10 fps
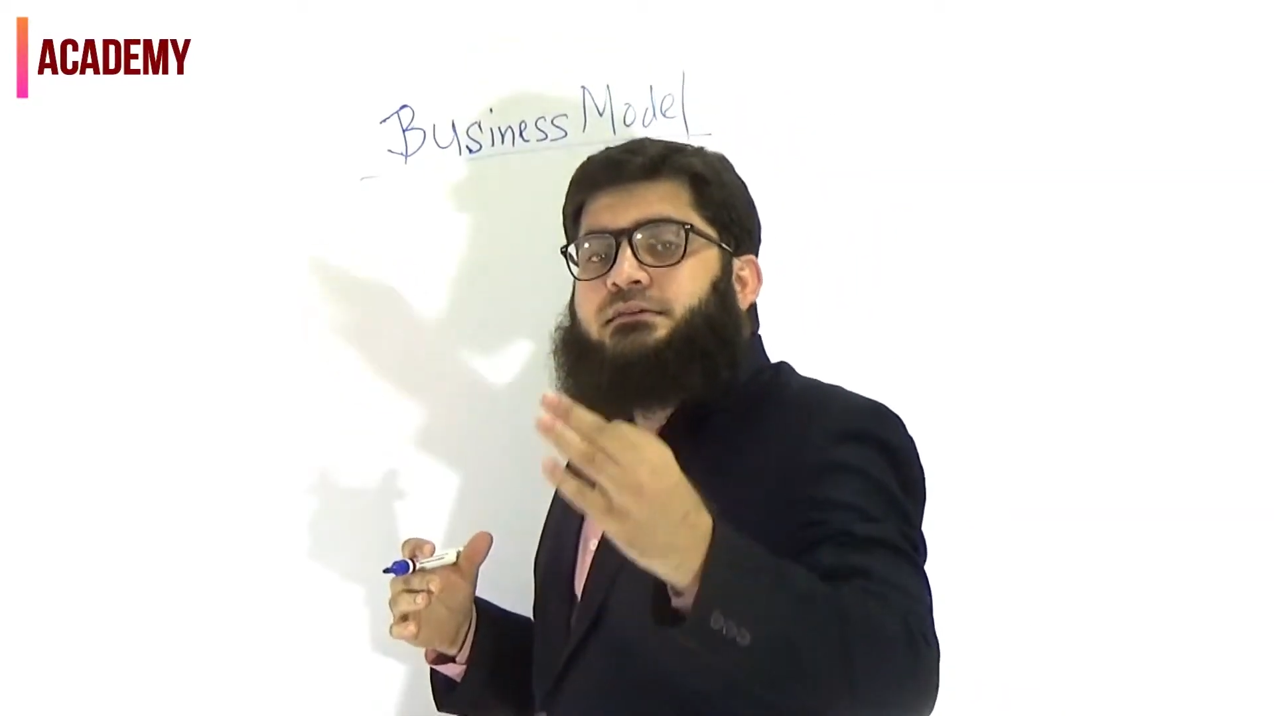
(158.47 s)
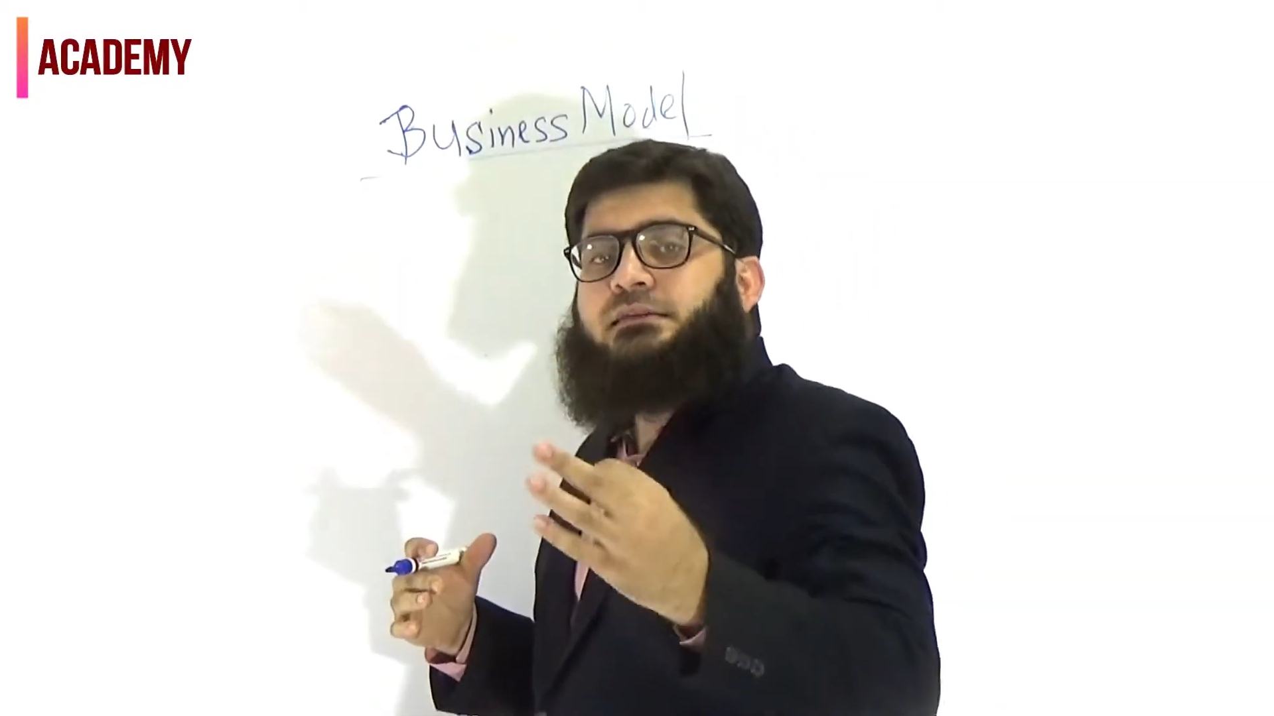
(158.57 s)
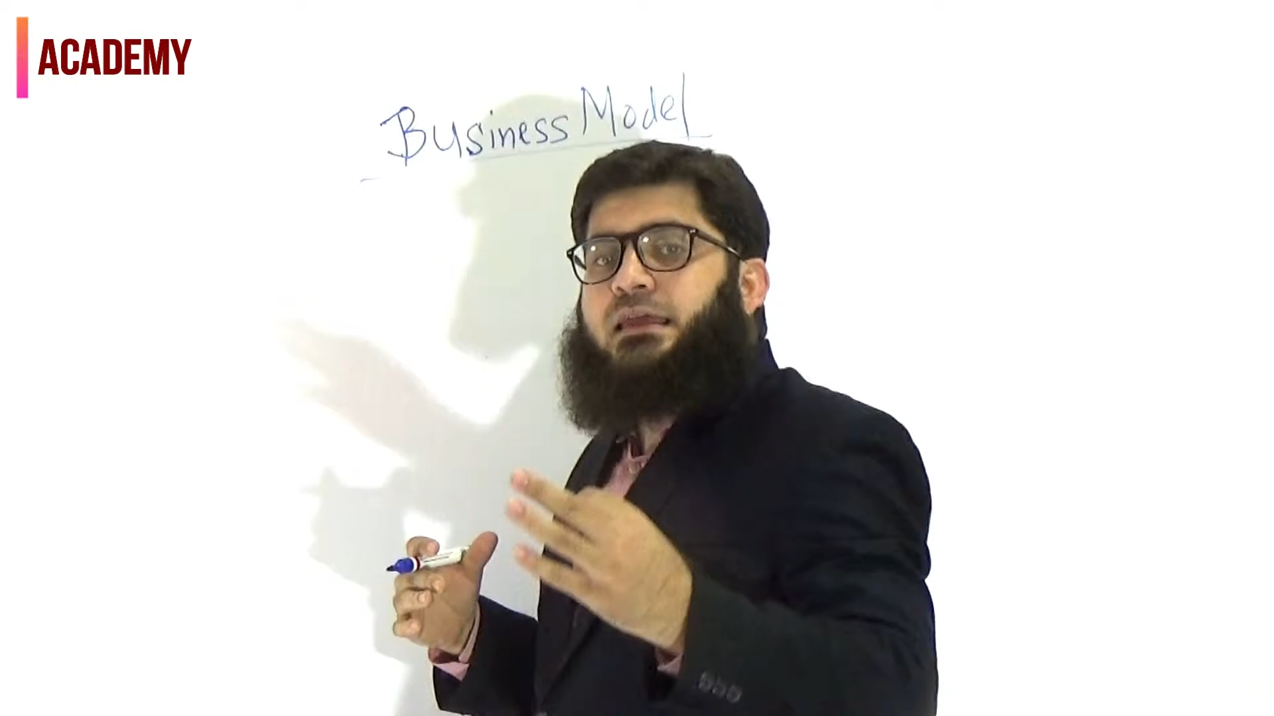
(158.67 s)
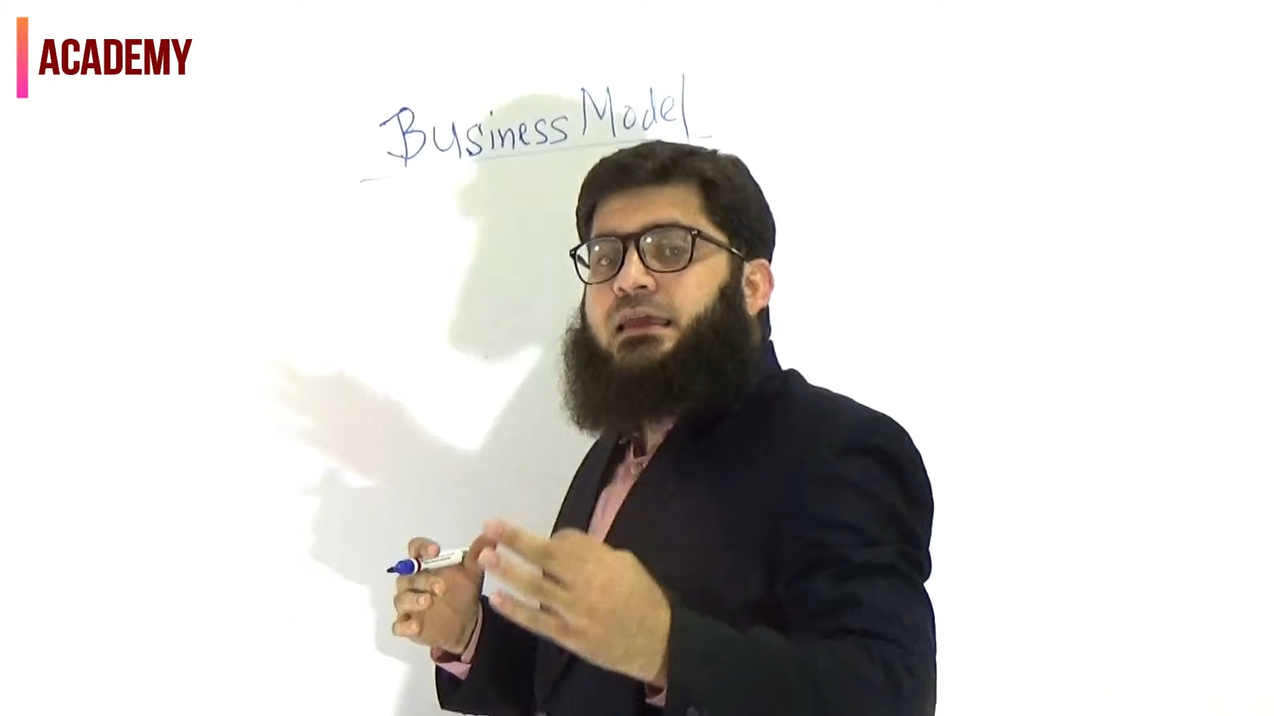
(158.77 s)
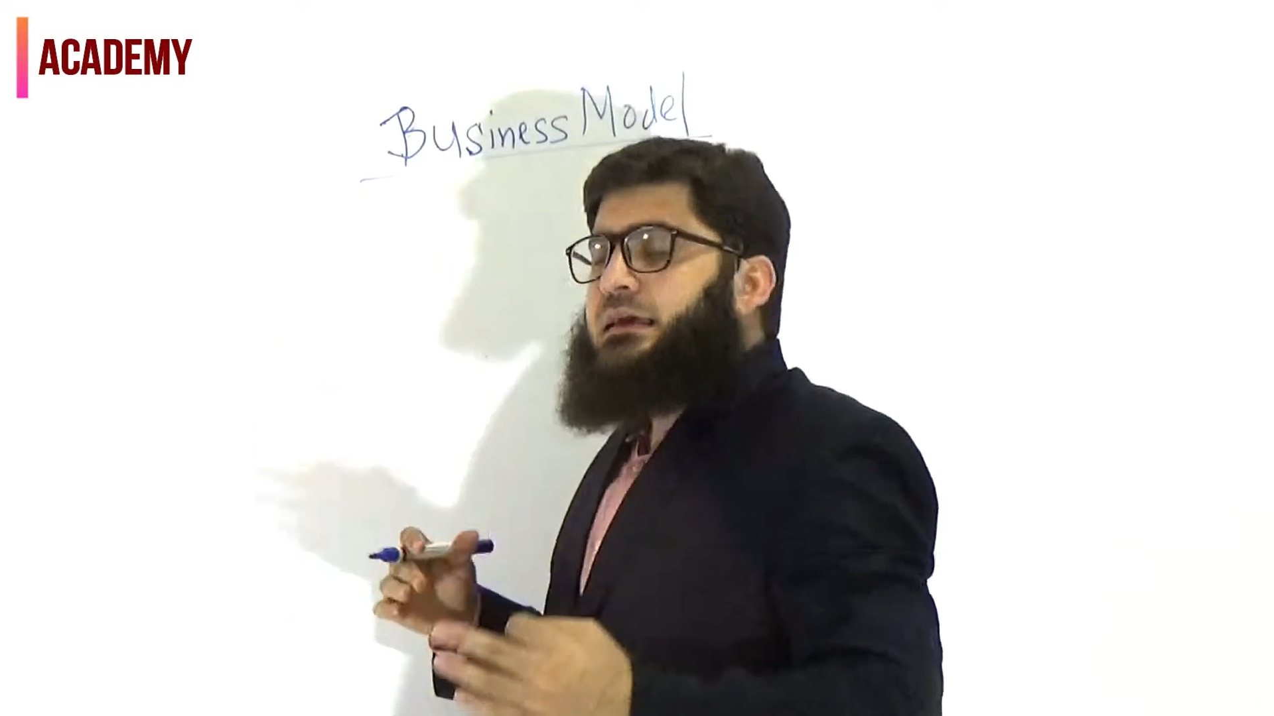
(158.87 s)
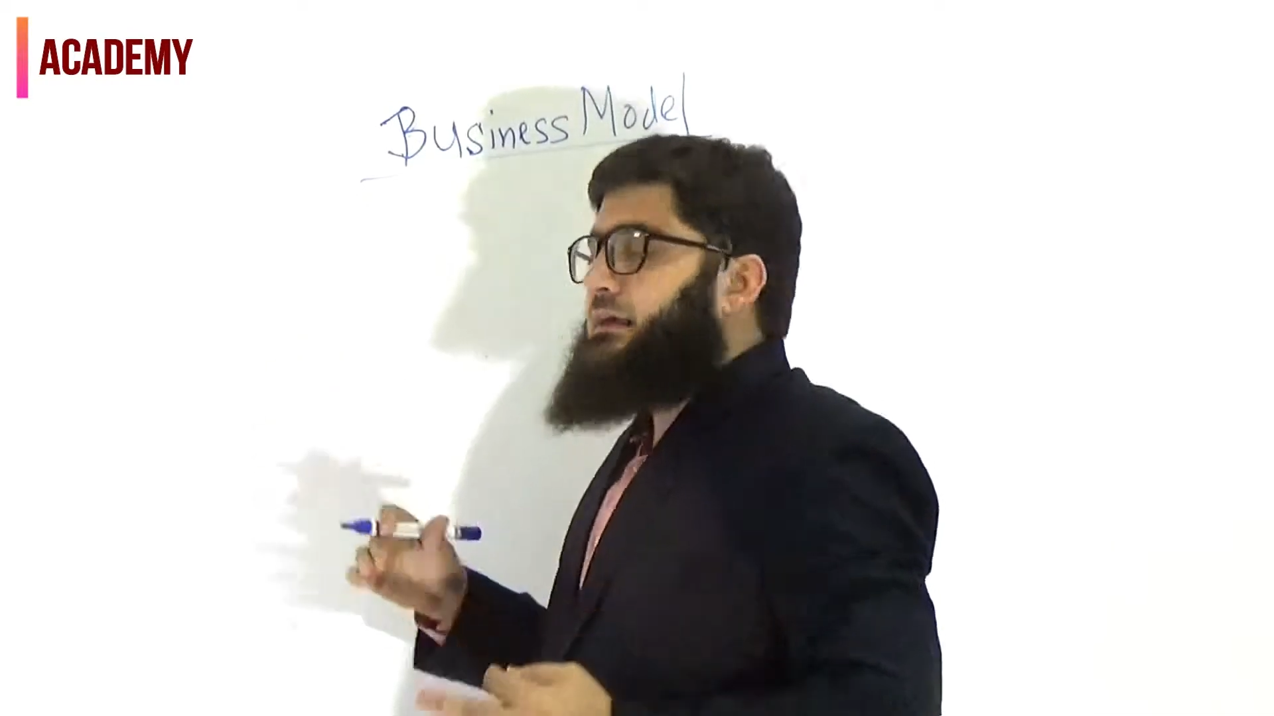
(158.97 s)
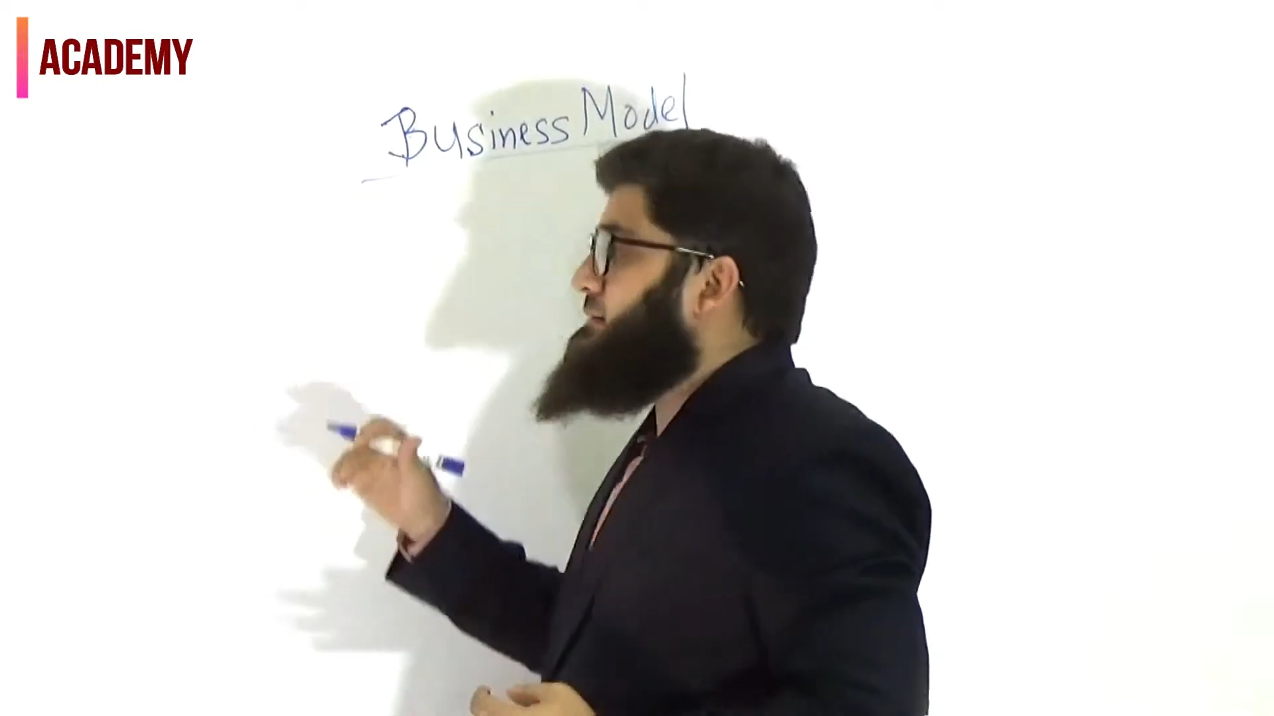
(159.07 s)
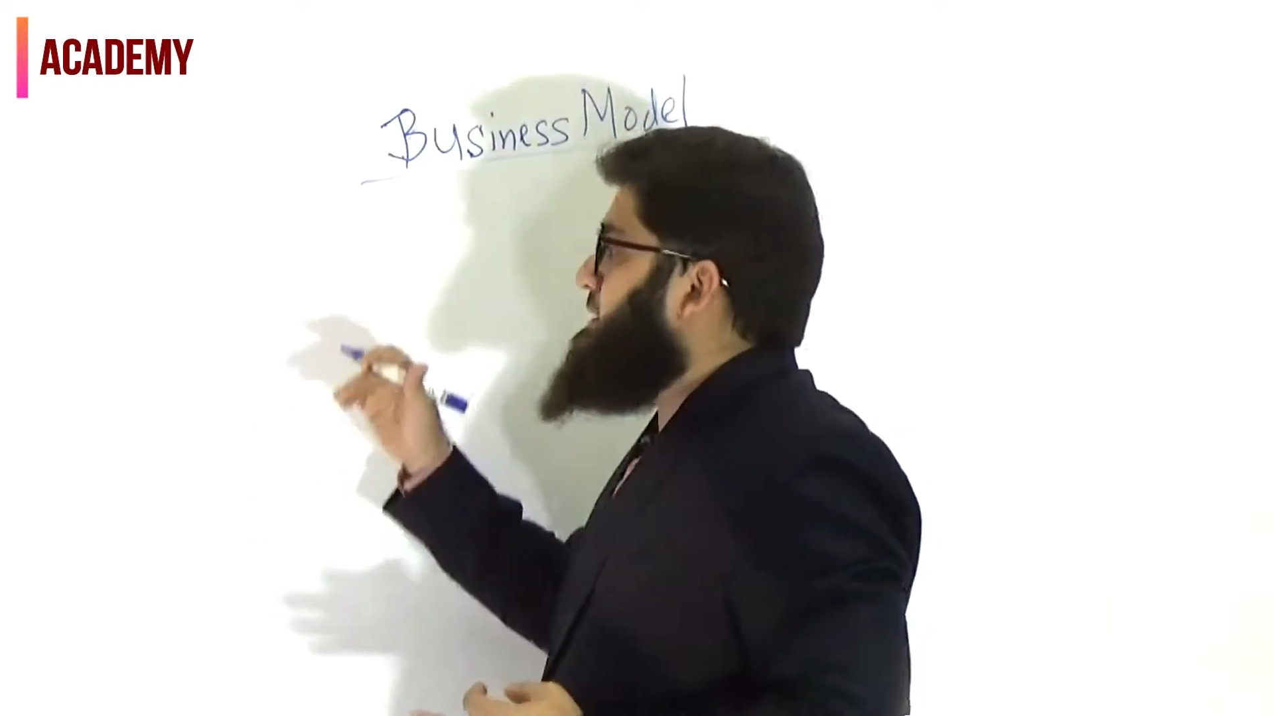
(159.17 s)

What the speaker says: thing is